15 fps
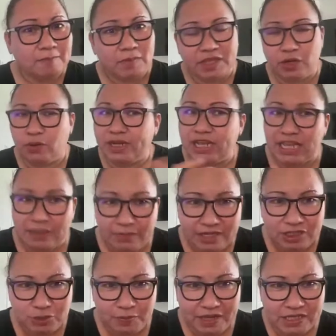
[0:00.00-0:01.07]
an
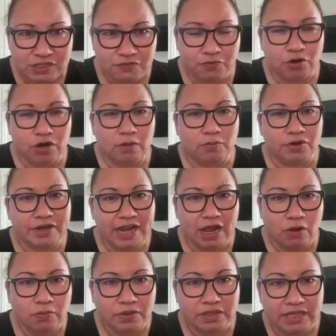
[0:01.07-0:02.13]
image-based form, we're
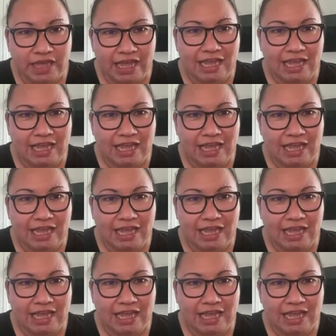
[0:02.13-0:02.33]
now really